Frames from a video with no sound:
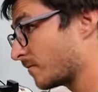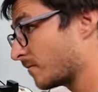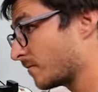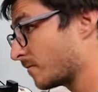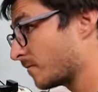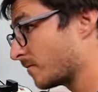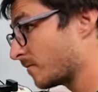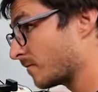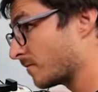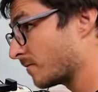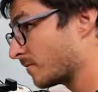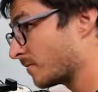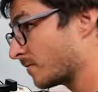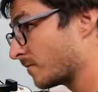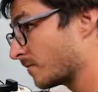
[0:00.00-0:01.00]

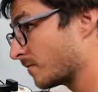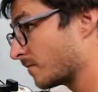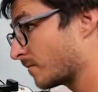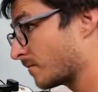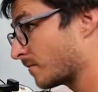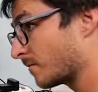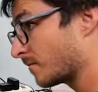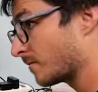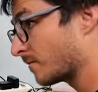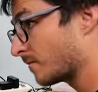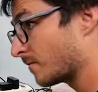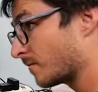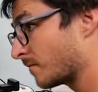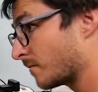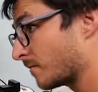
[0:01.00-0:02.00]

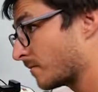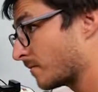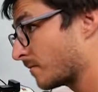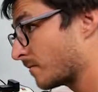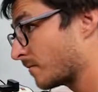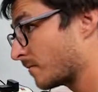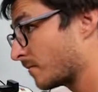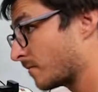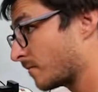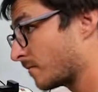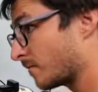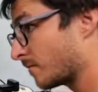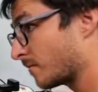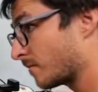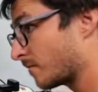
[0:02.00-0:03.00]

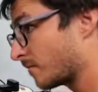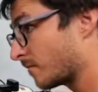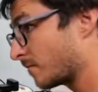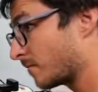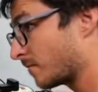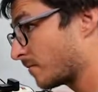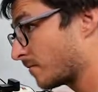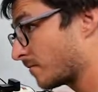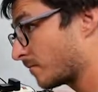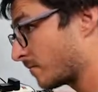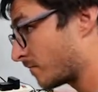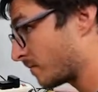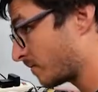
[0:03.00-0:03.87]
Nobody speaks.